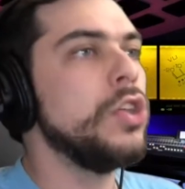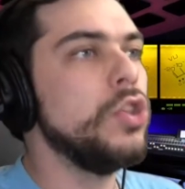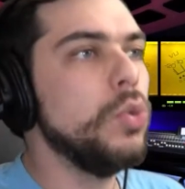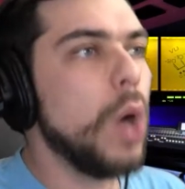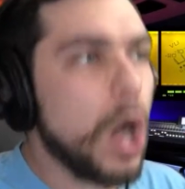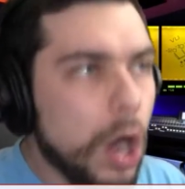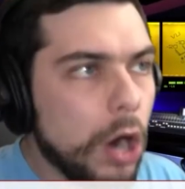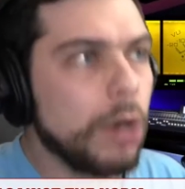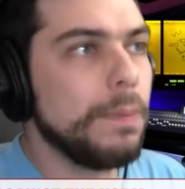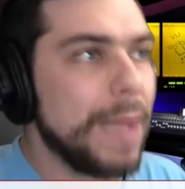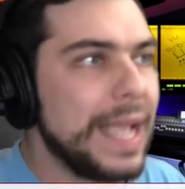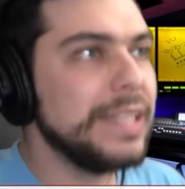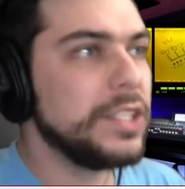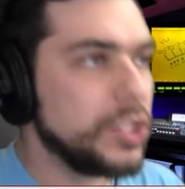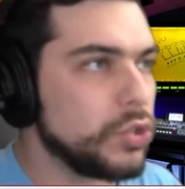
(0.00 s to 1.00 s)
You are
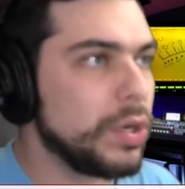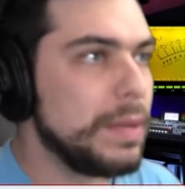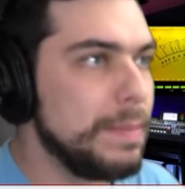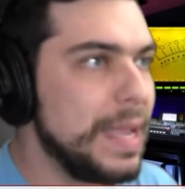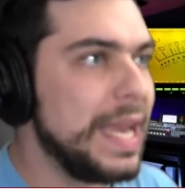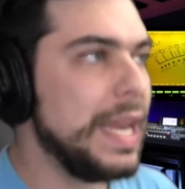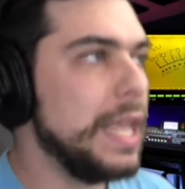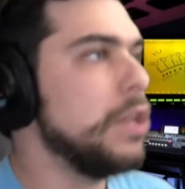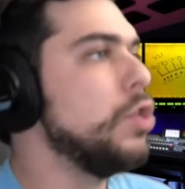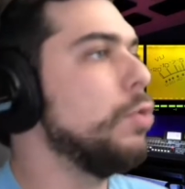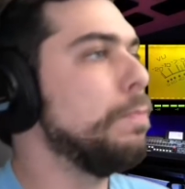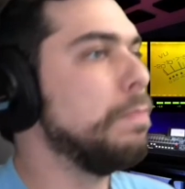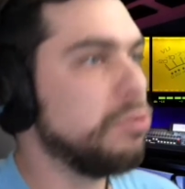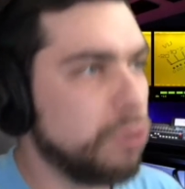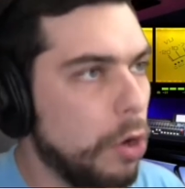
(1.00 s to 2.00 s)
mainstream media.
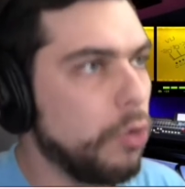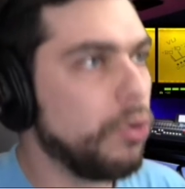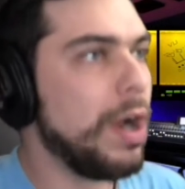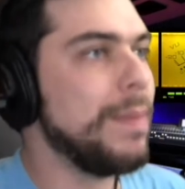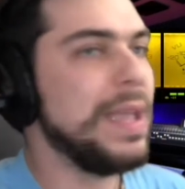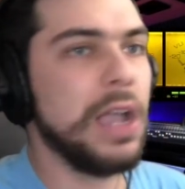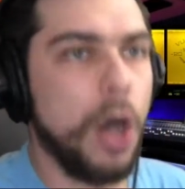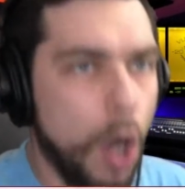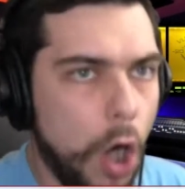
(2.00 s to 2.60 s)
Your programming